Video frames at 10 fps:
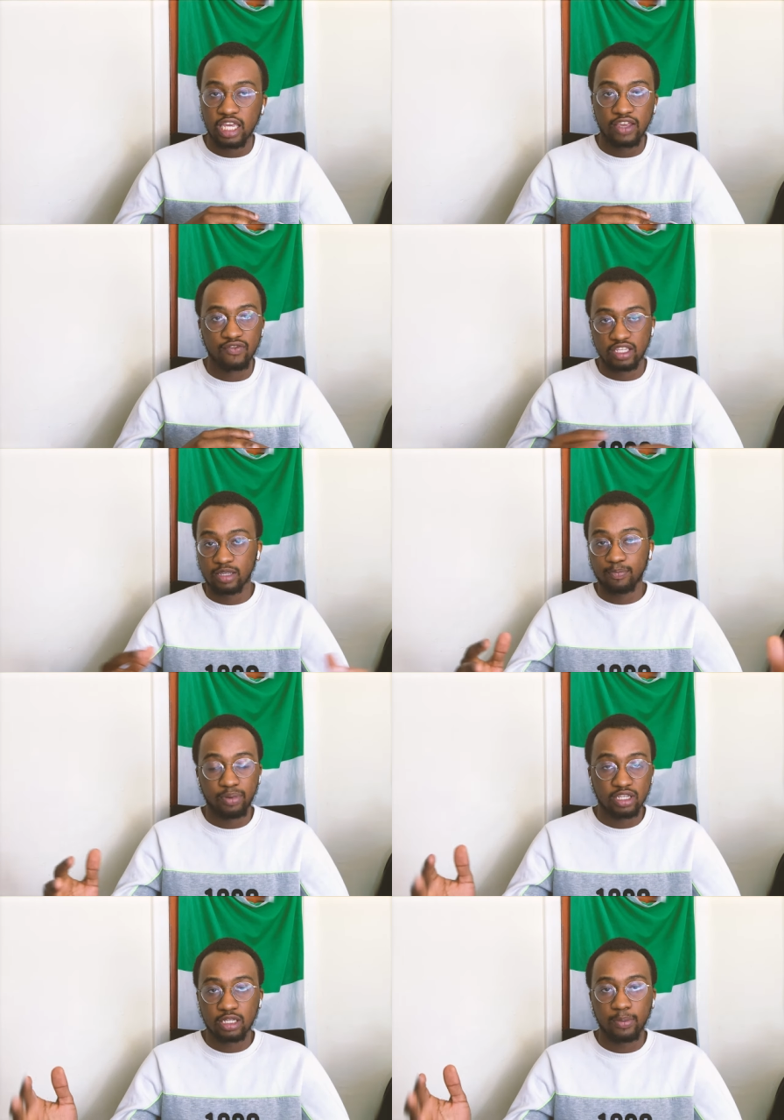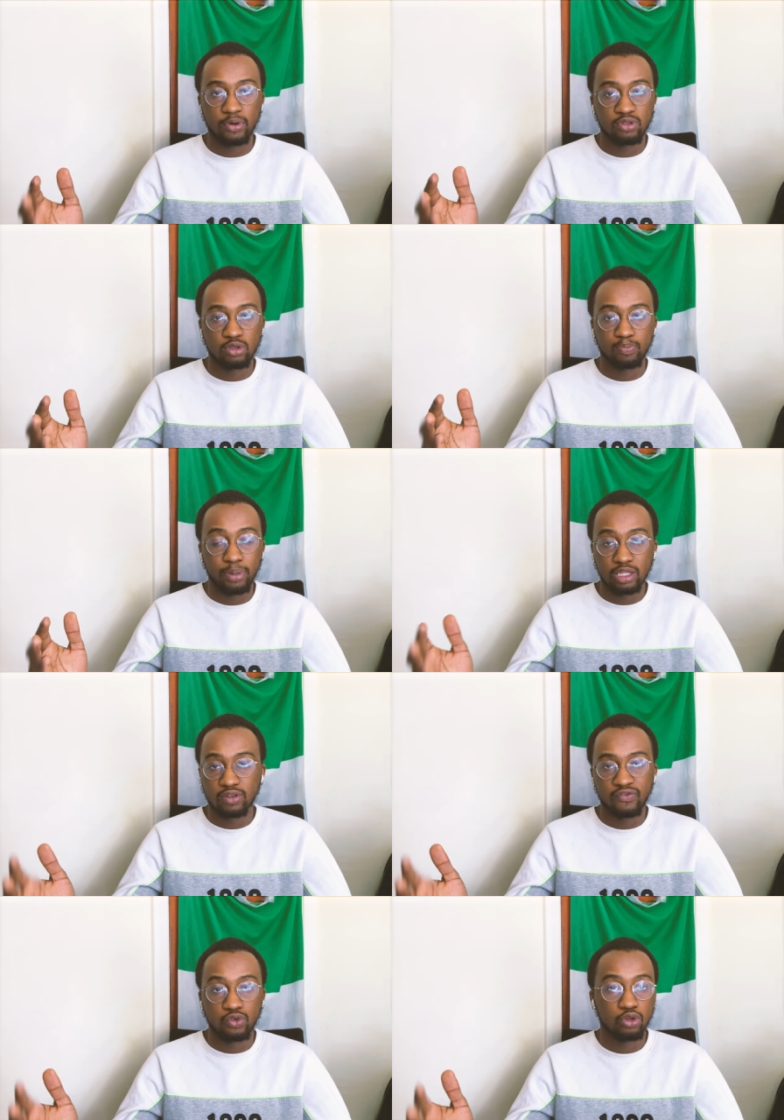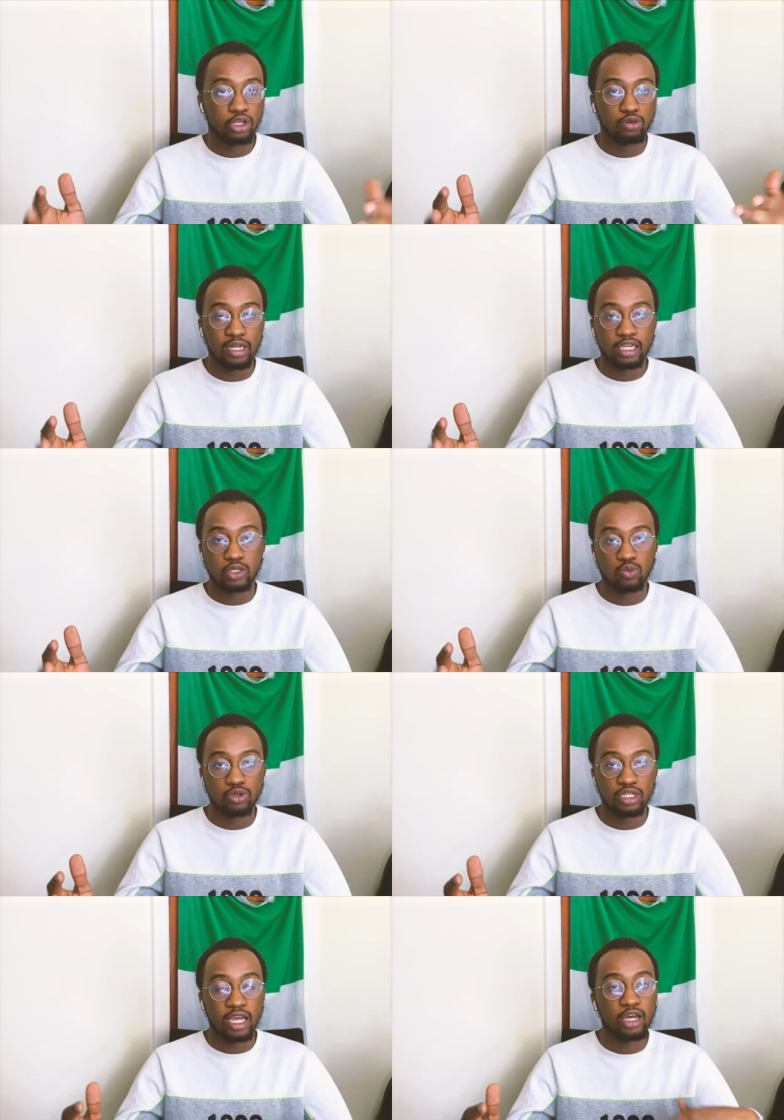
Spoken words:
if there's a particular part of the video that you'd like to watch.